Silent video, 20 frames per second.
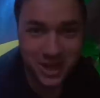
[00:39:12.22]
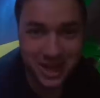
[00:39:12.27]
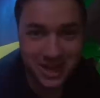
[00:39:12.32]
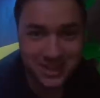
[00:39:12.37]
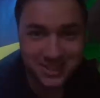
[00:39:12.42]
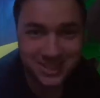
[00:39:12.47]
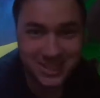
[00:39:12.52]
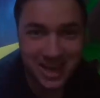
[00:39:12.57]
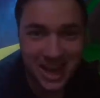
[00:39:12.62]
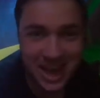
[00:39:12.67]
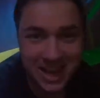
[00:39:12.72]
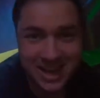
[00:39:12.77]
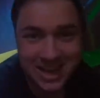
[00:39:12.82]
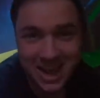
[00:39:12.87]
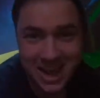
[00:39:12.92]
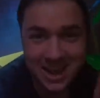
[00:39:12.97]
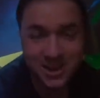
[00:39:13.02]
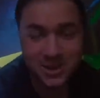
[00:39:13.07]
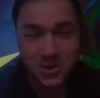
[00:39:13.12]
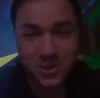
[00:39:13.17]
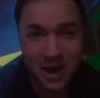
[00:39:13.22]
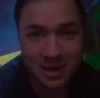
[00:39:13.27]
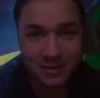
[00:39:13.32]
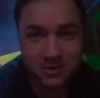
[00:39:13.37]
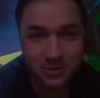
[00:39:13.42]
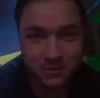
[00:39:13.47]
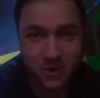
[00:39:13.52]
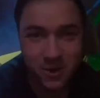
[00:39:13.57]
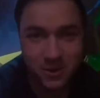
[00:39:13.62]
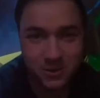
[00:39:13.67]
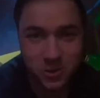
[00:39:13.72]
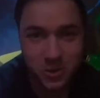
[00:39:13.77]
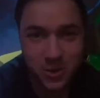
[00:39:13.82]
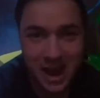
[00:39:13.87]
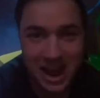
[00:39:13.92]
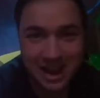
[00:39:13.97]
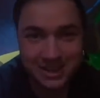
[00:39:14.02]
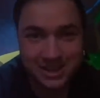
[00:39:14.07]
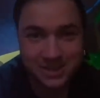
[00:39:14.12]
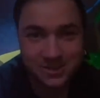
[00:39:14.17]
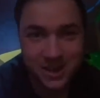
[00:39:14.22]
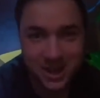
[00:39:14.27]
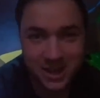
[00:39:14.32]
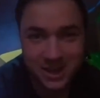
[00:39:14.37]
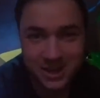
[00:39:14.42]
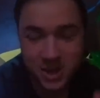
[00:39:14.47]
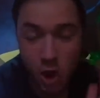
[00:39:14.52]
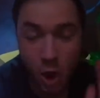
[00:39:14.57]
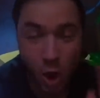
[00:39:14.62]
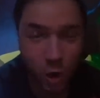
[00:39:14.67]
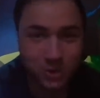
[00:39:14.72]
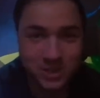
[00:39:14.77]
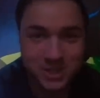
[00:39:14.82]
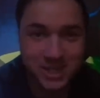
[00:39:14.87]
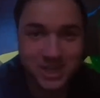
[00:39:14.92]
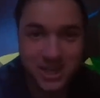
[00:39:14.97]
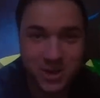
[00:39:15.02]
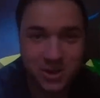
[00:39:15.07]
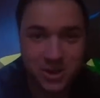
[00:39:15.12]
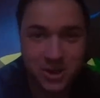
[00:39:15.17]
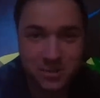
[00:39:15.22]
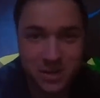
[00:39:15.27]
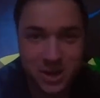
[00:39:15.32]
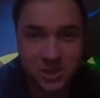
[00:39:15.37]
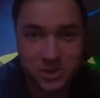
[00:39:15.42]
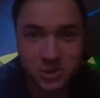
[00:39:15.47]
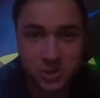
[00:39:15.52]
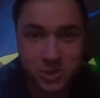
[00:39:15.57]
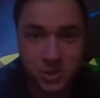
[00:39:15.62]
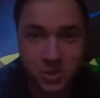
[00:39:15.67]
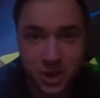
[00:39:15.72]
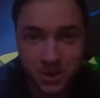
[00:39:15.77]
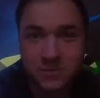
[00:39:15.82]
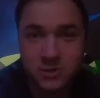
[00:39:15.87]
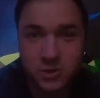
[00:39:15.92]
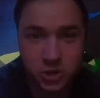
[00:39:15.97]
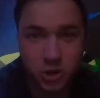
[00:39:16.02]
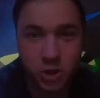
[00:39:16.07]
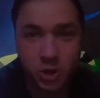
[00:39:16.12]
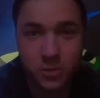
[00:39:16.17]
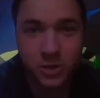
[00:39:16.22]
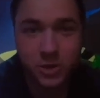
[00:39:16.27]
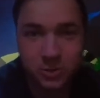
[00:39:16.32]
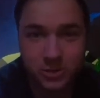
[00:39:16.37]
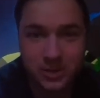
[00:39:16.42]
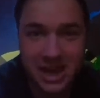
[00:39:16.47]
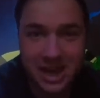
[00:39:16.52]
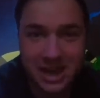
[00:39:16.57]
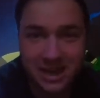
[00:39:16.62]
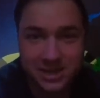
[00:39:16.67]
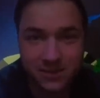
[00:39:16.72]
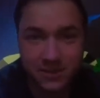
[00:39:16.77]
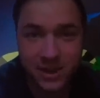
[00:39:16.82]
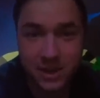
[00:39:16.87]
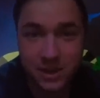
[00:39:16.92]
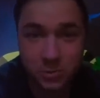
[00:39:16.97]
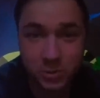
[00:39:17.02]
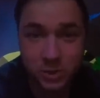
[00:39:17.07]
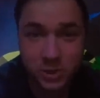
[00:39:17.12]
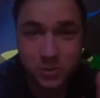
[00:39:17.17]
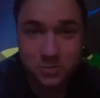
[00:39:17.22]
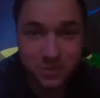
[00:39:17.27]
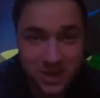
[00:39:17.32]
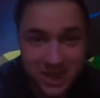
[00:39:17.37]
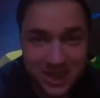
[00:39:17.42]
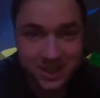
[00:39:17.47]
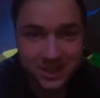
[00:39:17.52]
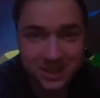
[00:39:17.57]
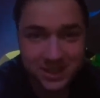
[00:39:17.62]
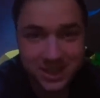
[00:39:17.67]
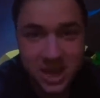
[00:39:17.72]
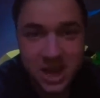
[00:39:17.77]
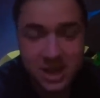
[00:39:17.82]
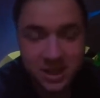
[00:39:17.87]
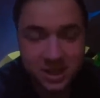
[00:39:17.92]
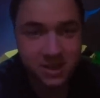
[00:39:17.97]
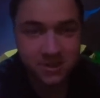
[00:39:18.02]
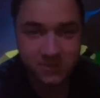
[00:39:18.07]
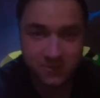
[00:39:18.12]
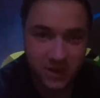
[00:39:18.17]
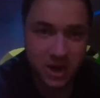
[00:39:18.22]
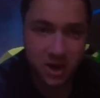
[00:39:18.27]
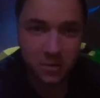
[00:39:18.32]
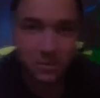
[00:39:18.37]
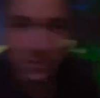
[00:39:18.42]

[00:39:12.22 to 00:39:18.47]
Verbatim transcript: get inside and you have the vault door activated. All the security measures are on. The terminal is activated, which means the conveyor